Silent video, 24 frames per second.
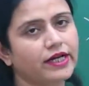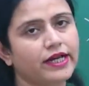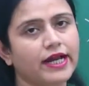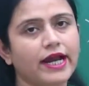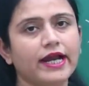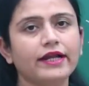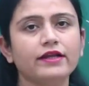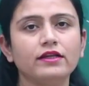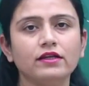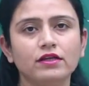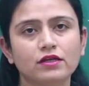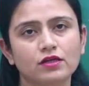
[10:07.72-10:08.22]

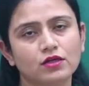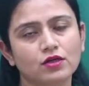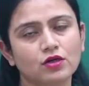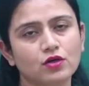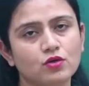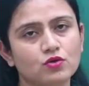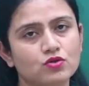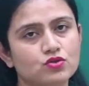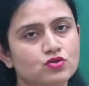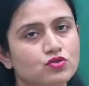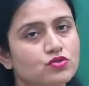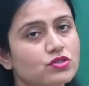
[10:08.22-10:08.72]
get
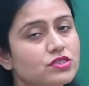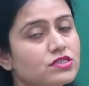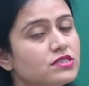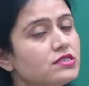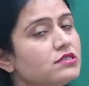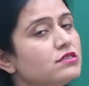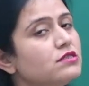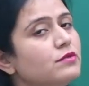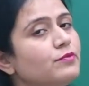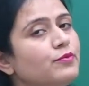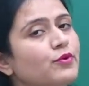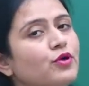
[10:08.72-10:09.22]
closed. So this
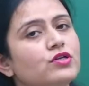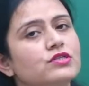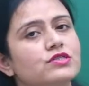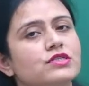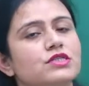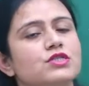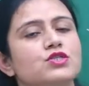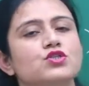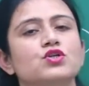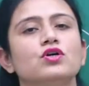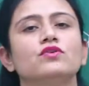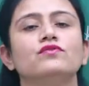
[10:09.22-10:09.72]
is the
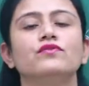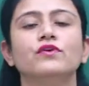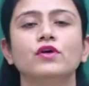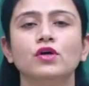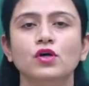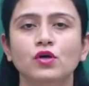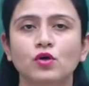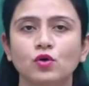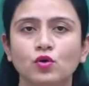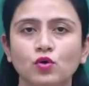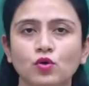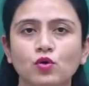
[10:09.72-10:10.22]
process of
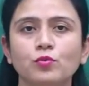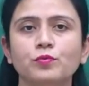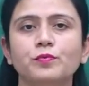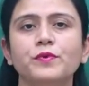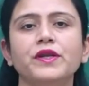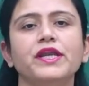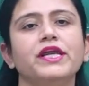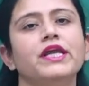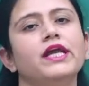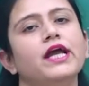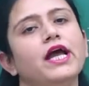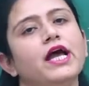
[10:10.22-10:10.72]

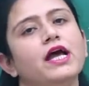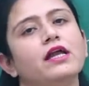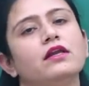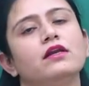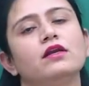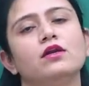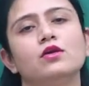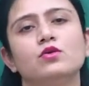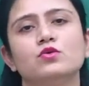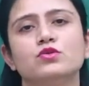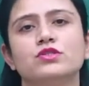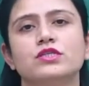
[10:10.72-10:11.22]
opening and
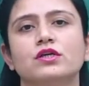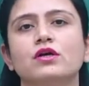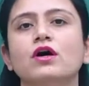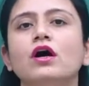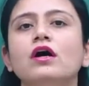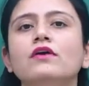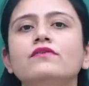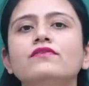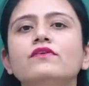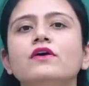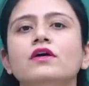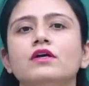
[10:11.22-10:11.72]
closing
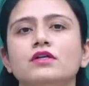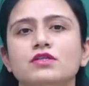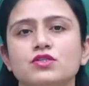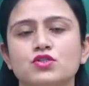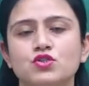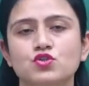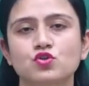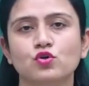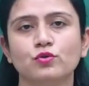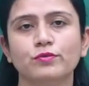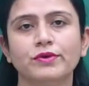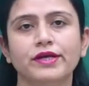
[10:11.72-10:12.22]
of
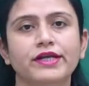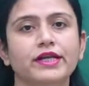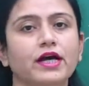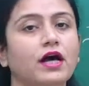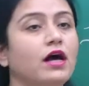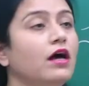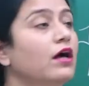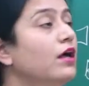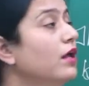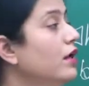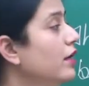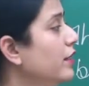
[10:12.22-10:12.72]

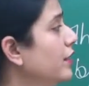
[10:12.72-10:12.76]
stomata.